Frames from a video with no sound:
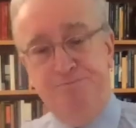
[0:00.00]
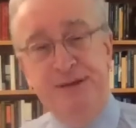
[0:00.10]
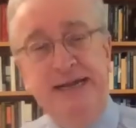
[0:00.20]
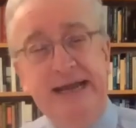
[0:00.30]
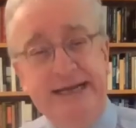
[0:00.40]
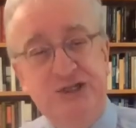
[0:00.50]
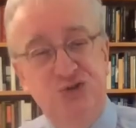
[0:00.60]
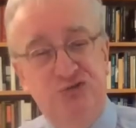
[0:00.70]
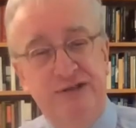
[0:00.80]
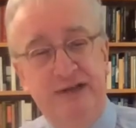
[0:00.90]
big
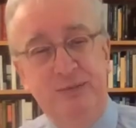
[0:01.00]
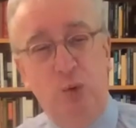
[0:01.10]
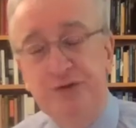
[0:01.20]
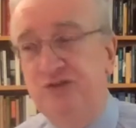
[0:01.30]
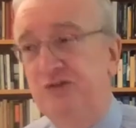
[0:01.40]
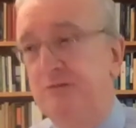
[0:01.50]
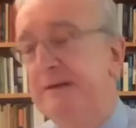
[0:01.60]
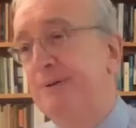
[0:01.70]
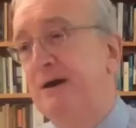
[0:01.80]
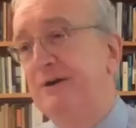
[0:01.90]
history that he wanted to be
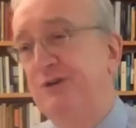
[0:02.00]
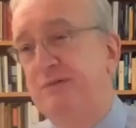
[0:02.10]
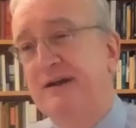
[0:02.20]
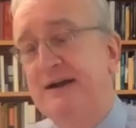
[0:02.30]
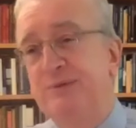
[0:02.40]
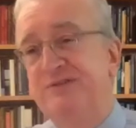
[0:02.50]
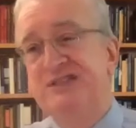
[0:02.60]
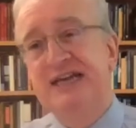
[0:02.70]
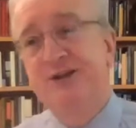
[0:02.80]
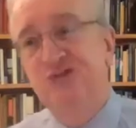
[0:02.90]
part of, however
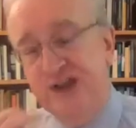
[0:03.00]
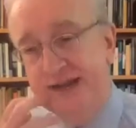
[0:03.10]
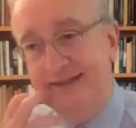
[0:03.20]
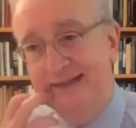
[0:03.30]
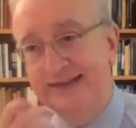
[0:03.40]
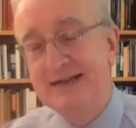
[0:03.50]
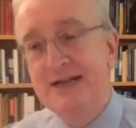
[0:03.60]
tangentially,